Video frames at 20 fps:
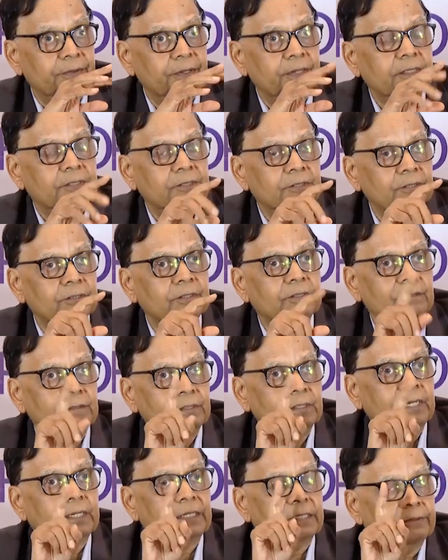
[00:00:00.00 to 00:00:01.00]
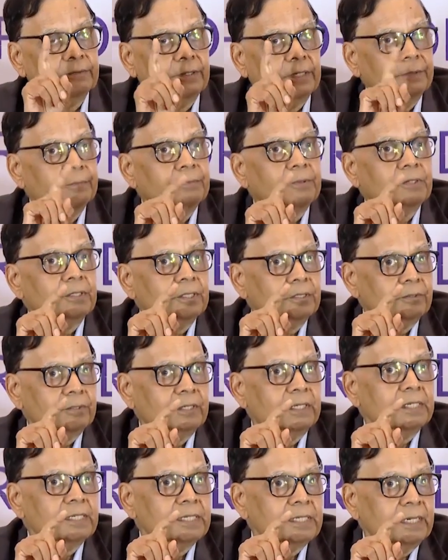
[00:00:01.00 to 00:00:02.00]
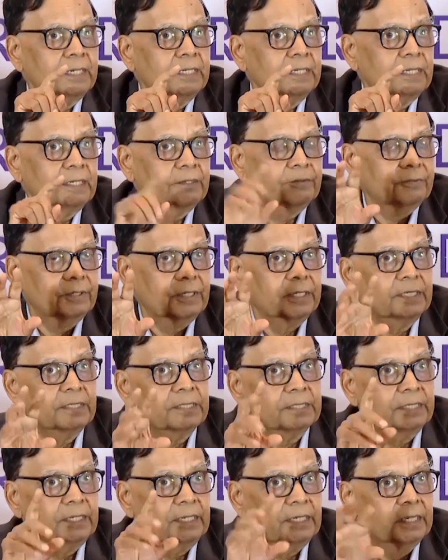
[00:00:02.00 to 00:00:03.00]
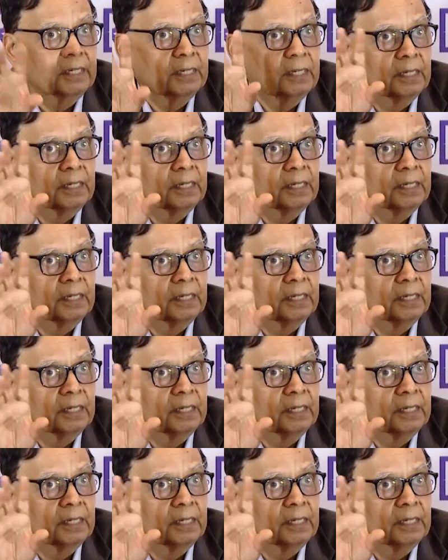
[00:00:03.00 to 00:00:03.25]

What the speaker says: Okay, so that is very important to understand that whereas the